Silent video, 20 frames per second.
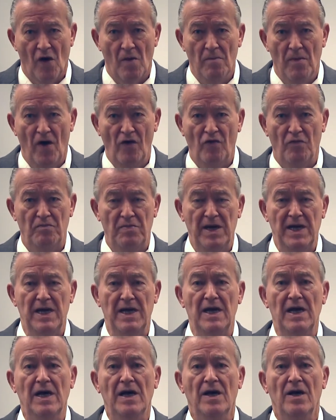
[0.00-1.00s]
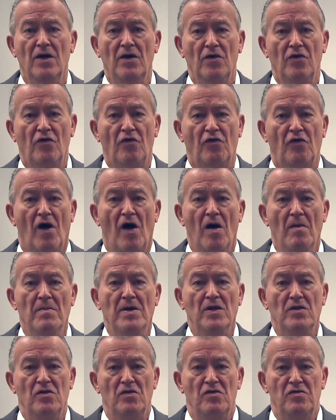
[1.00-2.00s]
There must be
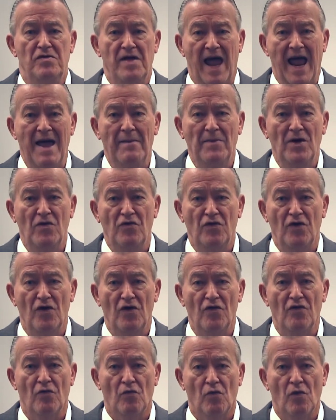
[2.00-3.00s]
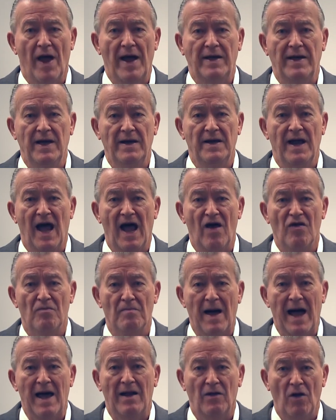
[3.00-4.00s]
some damages
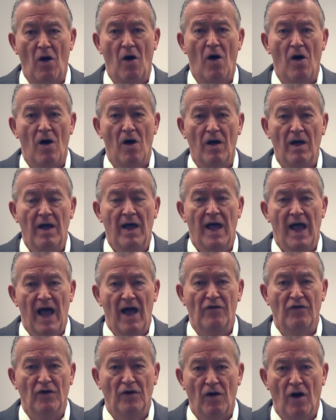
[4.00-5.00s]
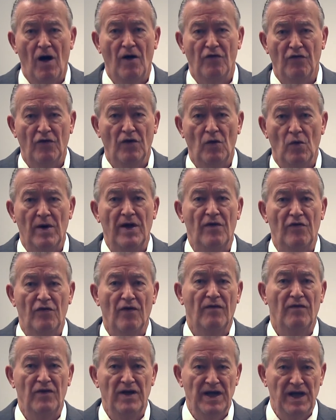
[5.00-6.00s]
recognized by law as a
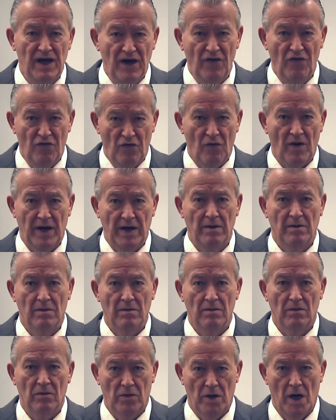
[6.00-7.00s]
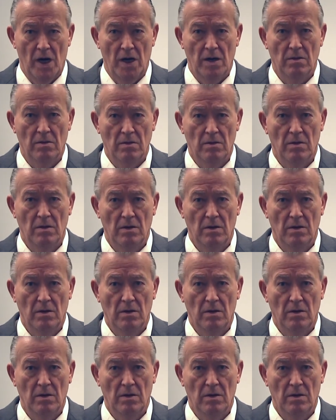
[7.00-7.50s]
consequence of the injury. Okay.